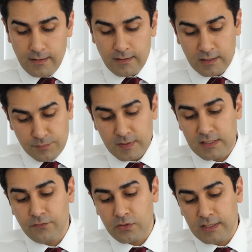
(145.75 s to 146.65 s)
they
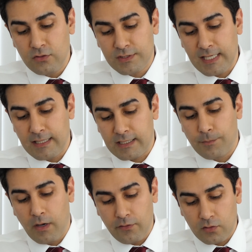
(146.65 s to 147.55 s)
specifically do say like a
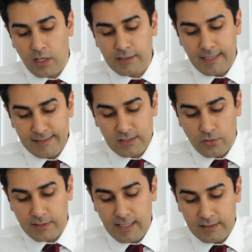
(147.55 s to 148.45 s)
mother-in-law case
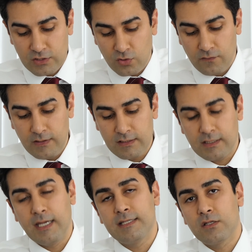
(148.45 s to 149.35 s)
okay, a student visa
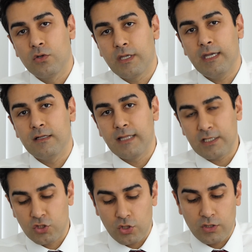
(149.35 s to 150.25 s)
case okay, a
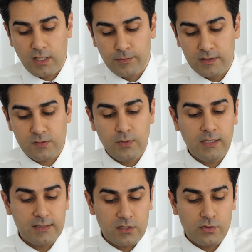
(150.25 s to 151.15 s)
lecturer coming to
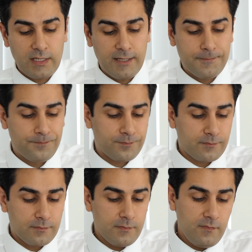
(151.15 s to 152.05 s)
speak is okay.
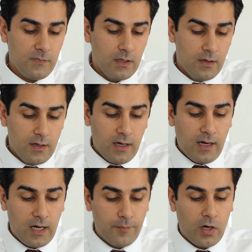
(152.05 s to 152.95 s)

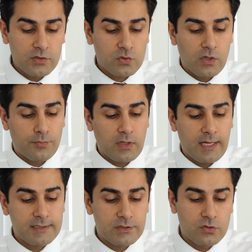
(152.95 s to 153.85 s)
Um, also, it
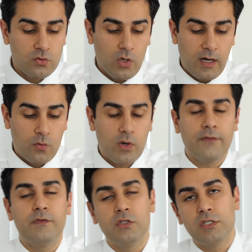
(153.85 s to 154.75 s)
applies to uh,
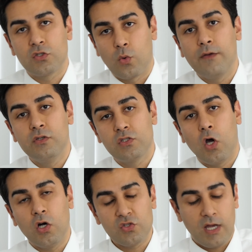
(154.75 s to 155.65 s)
refugees. So refugees
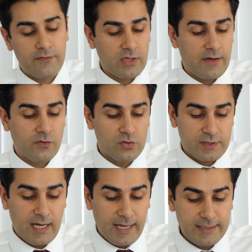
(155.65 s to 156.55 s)
also have to have those
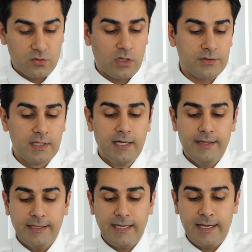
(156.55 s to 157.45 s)
ties or else
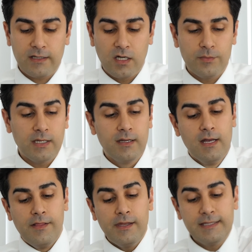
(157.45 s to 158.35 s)
they can't come in.
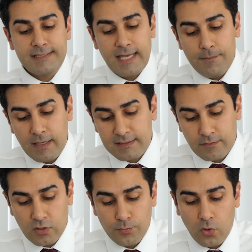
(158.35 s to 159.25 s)
The dissent makes
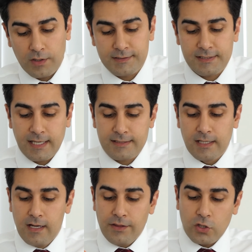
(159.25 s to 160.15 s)
some good points. It
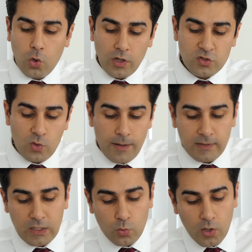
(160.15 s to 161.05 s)
says, the court's
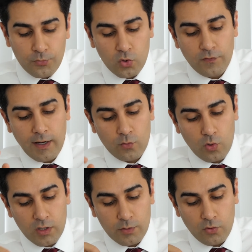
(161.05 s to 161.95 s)
remedy will prove
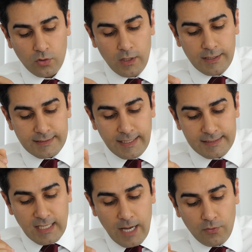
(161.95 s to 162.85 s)
unworkable.
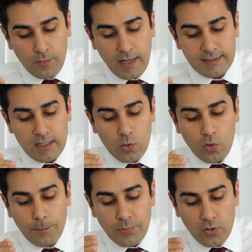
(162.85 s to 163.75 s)
Today's compromise
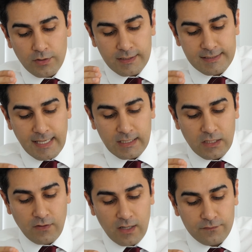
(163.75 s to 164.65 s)
will burden
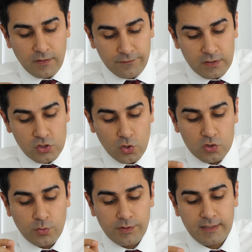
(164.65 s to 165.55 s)
executive
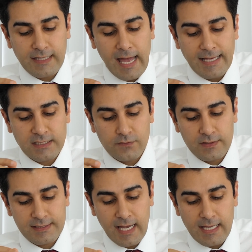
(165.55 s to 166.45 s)
officials with the task of
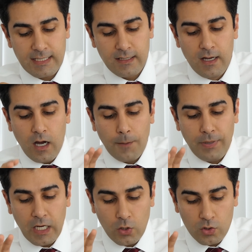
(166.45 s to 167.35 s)
deciding on
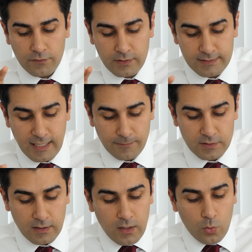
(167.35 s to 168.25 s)
peril of
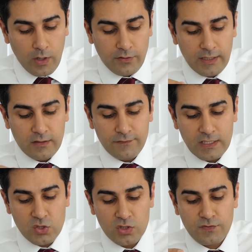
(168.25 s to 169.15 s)
contempt whether
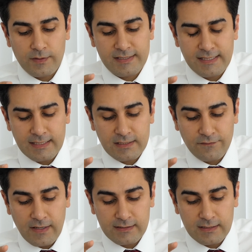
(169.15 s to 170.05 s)
individuals from the six
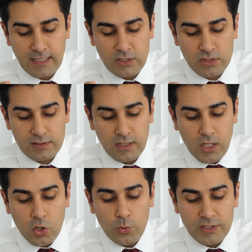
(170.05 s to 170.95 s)
affected nations
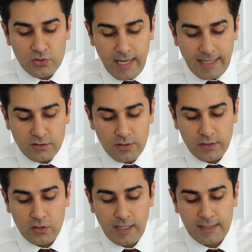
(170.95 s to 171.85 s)
who wish to enter the
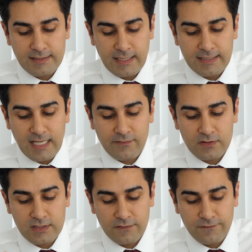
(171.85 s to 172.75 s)
United States have a
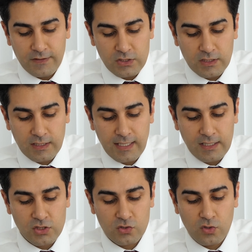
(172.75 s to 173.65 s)
sufficient
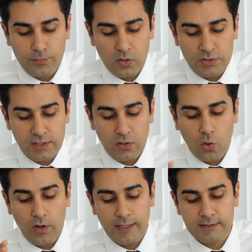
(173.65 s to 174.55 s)
connection to a person
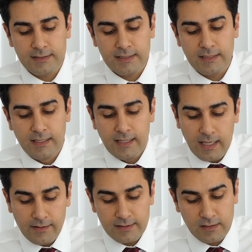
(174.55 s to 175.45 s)
or entity
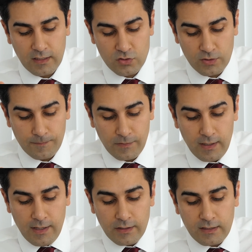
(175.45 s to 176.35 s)
in this country.
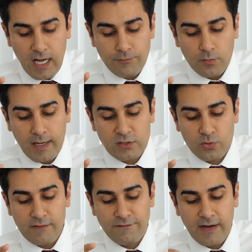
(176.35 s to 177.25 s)
The compromise
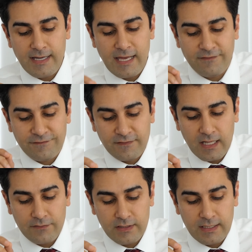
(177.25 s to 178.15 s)
will invite a
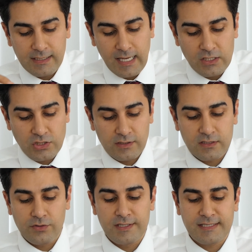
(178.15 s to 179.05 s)
flood of litigation
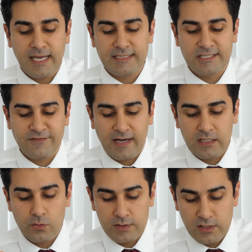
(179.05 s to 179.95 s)
until this case is
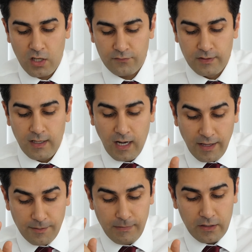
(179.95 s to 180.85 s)
finally resolved
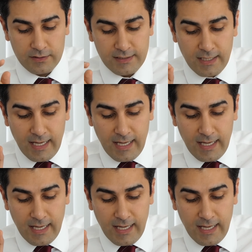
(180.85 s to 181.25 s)
on the merits,